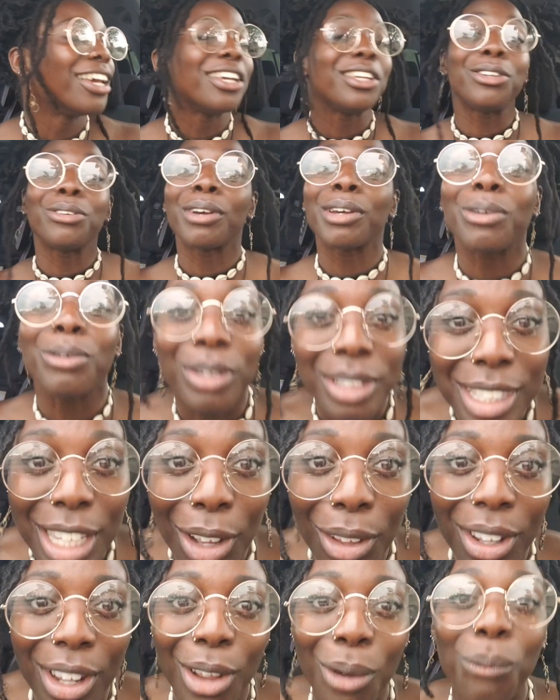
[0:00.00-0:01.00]
You ain't going to
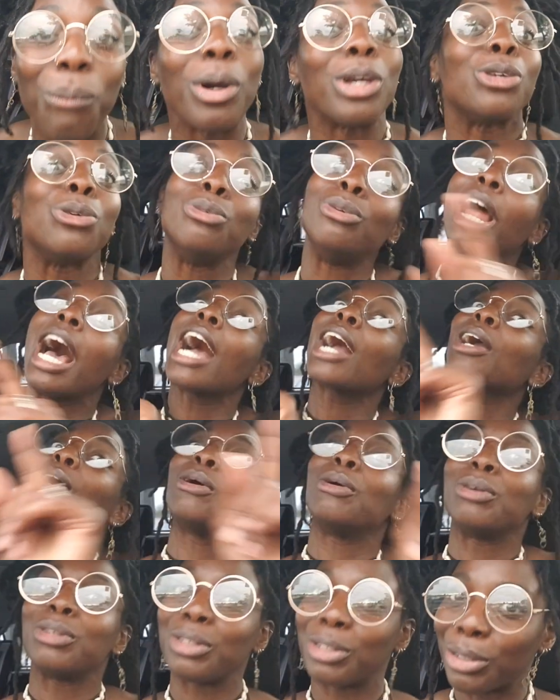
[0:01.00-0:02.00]
tell her what you not
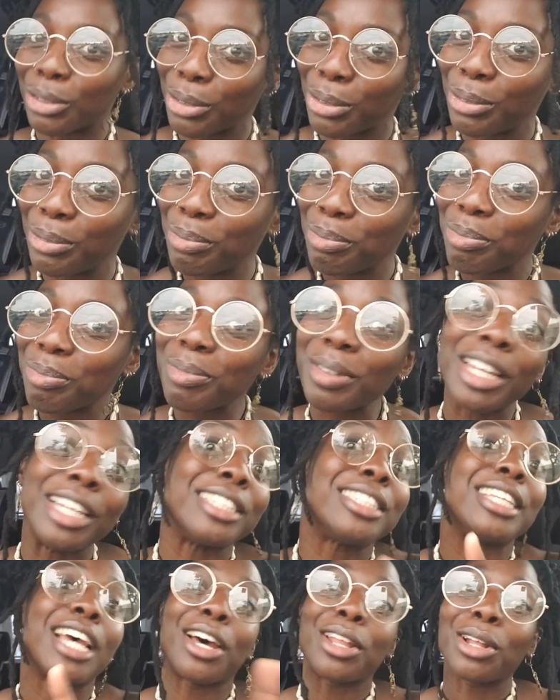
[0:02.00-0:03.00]
going to do is
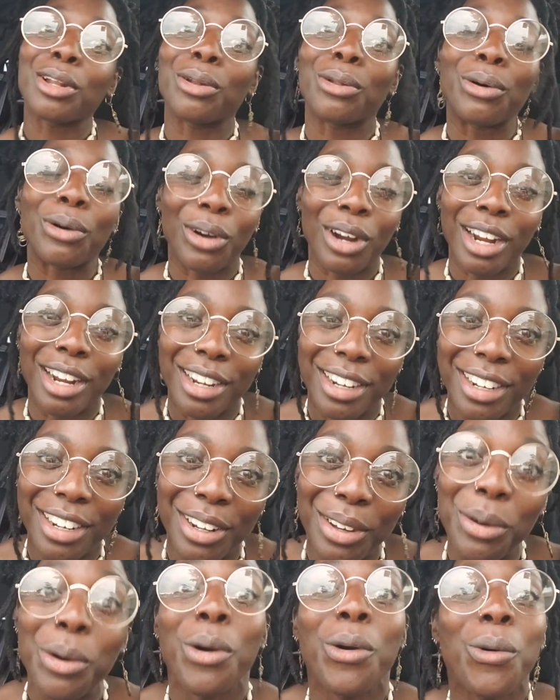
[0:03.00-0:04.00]
tell the Lord
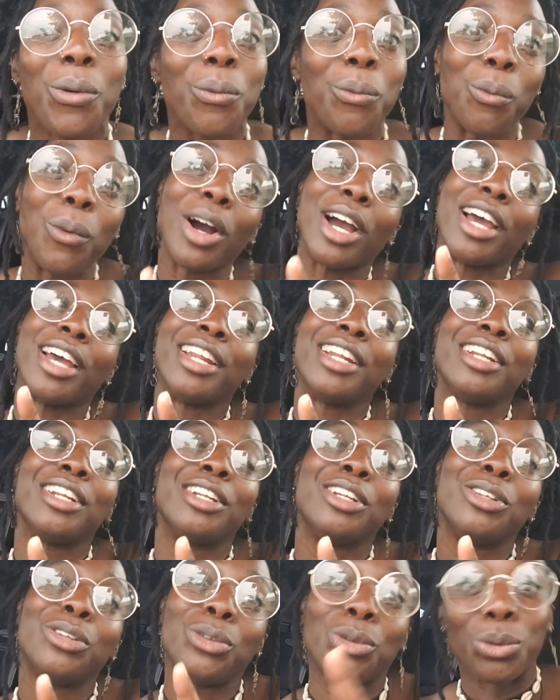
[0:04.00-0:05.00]
what
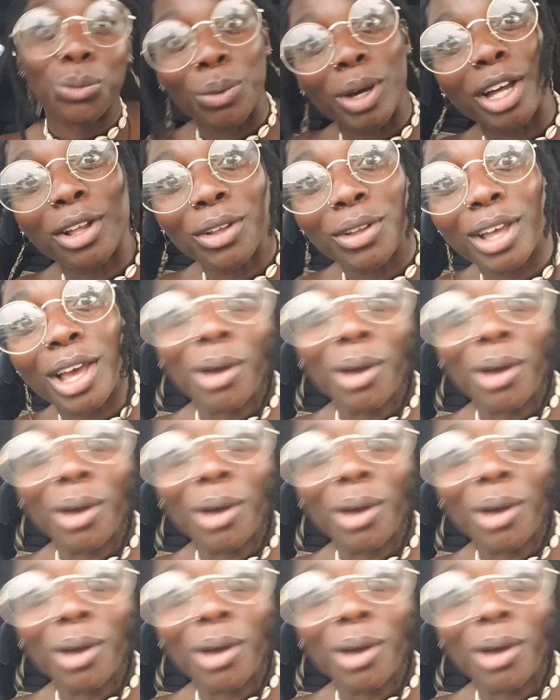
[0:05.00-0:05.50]
you will